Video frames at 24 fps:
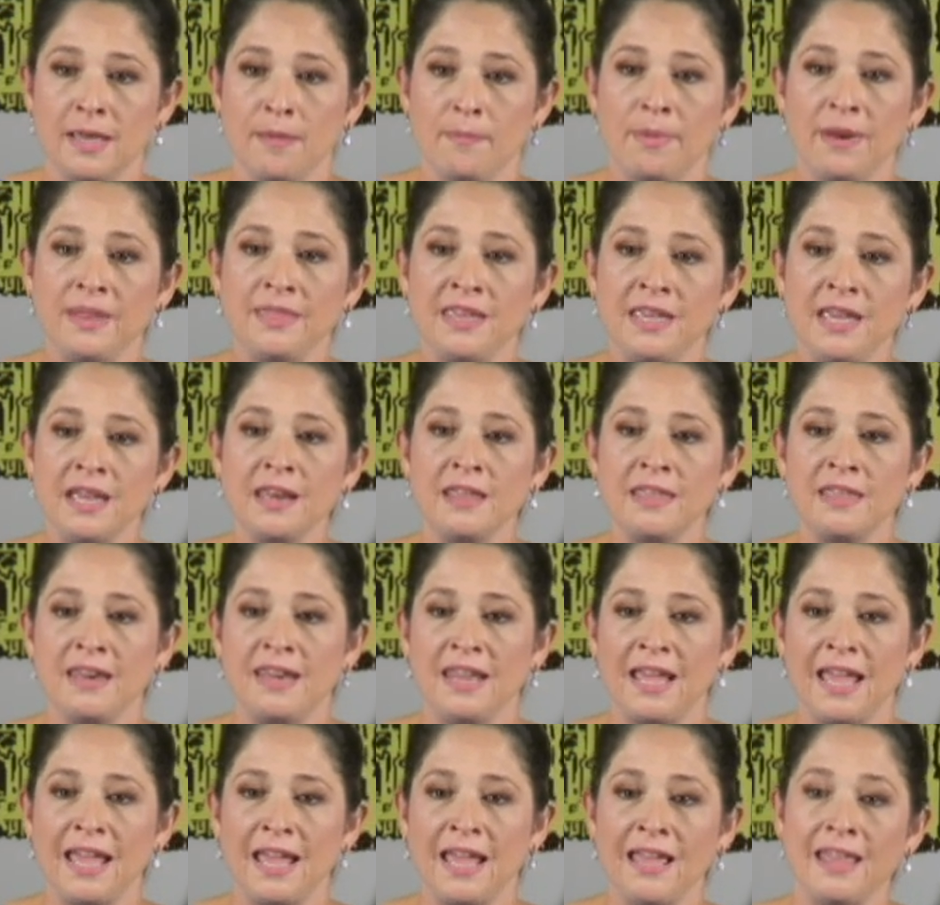But at the end of the
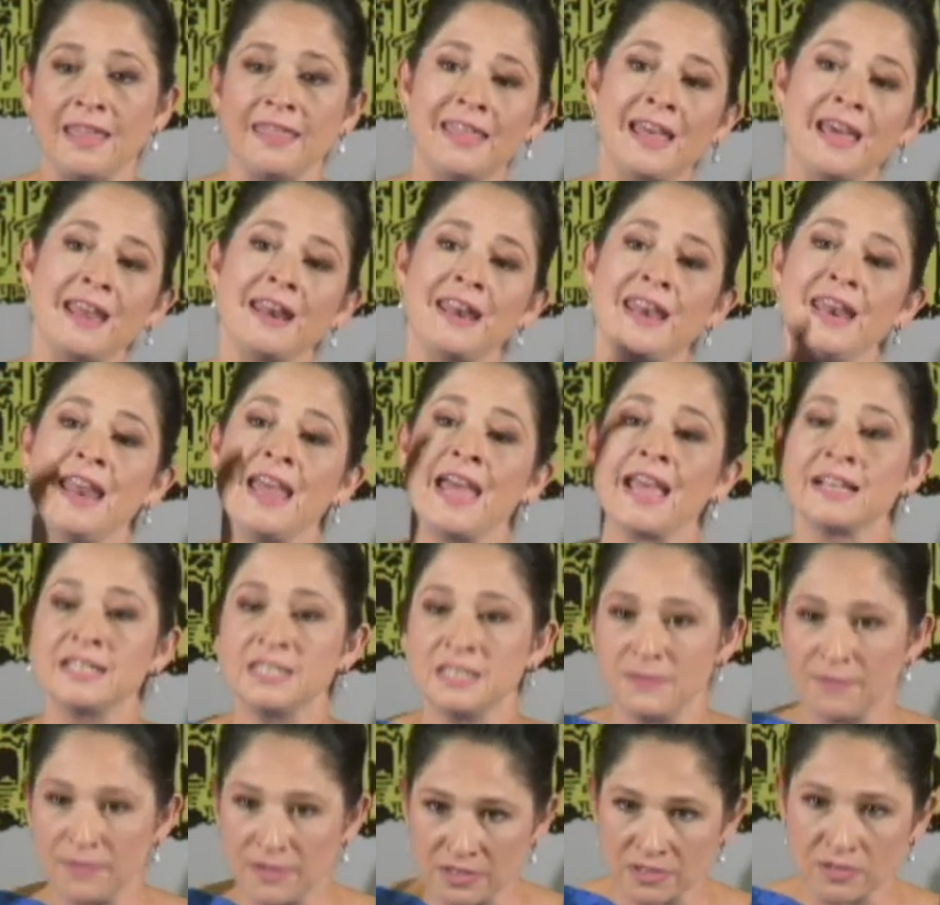day, that
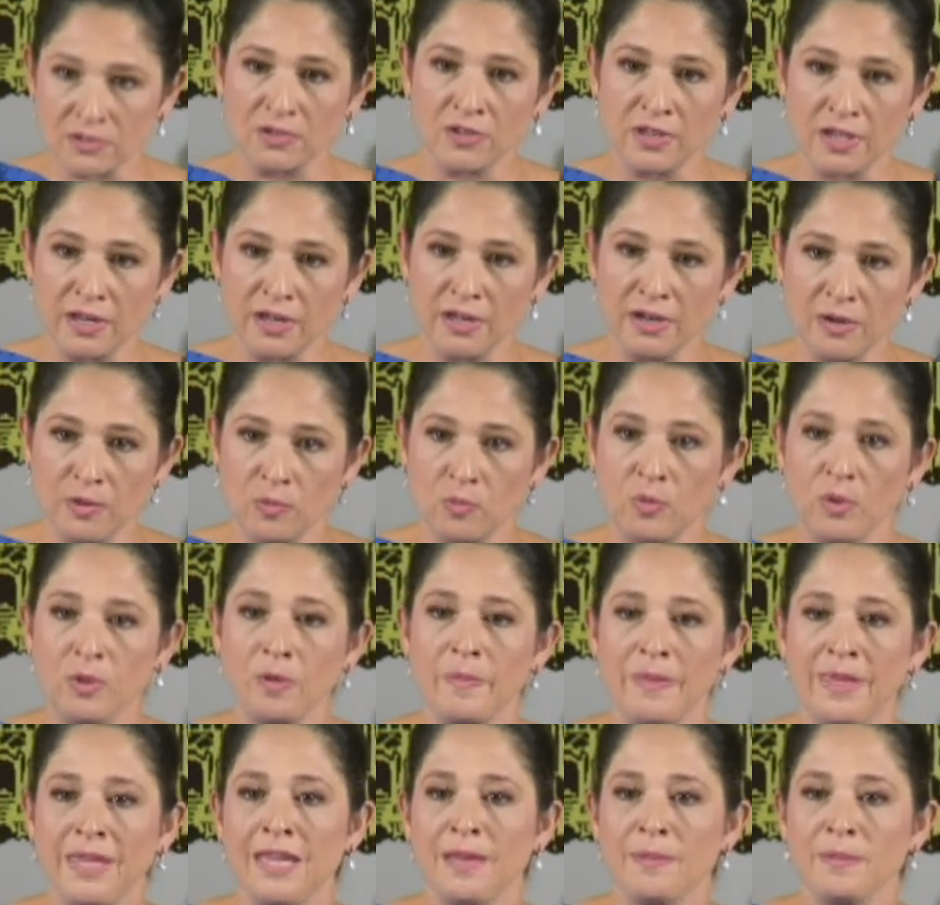next fiscal year, we'll
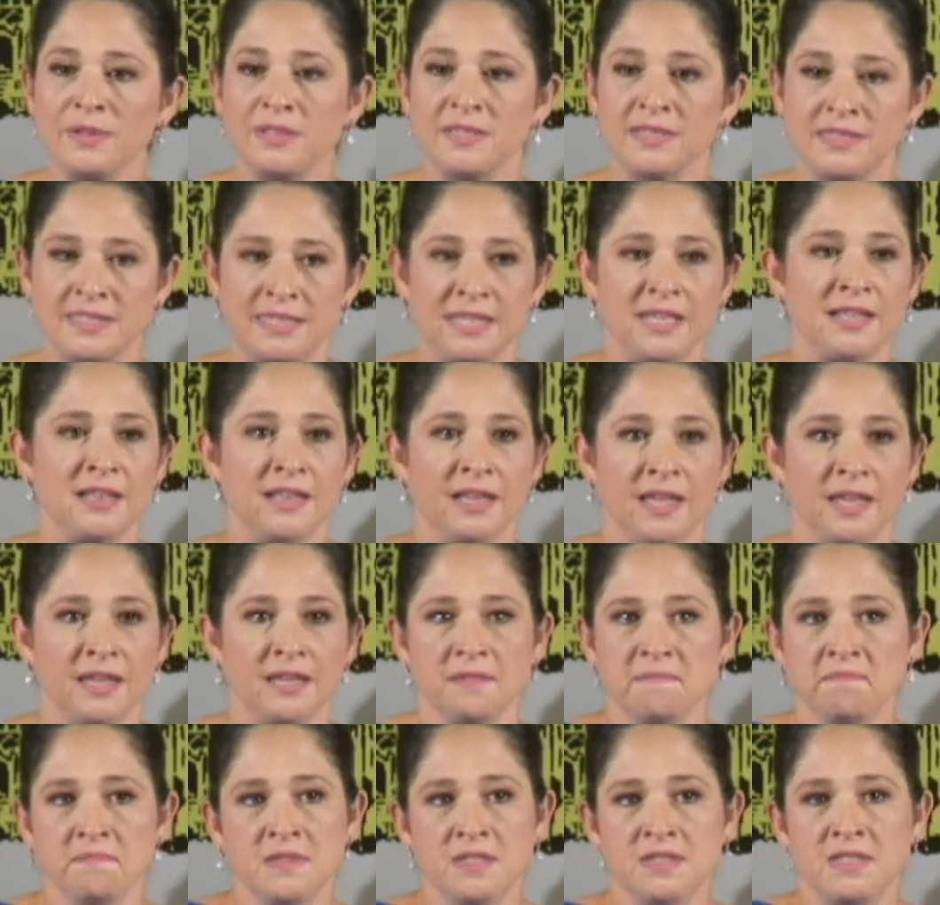be able to see
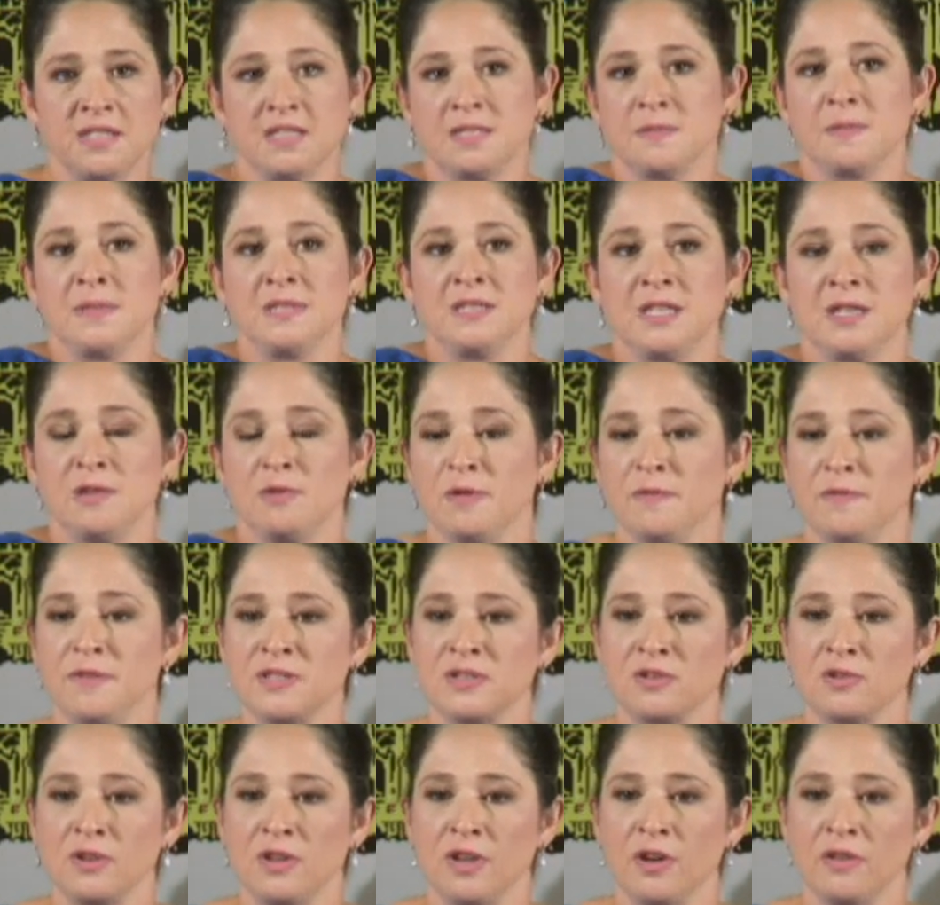like six months into a
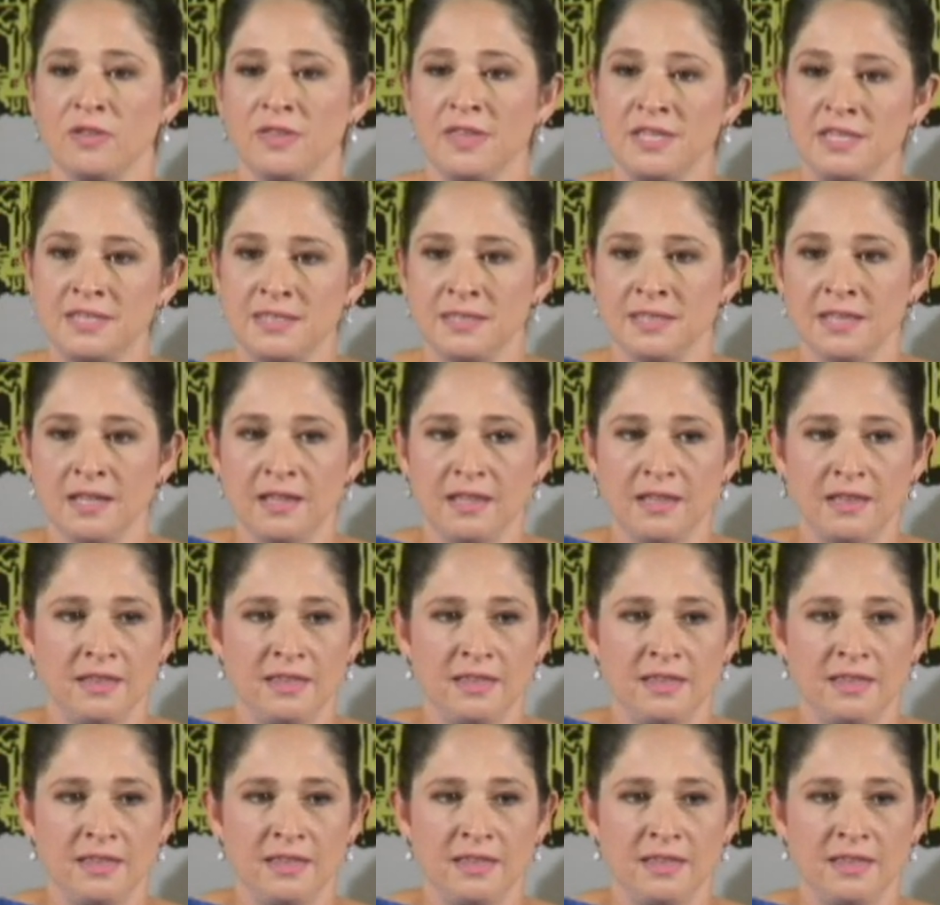fiscal year, this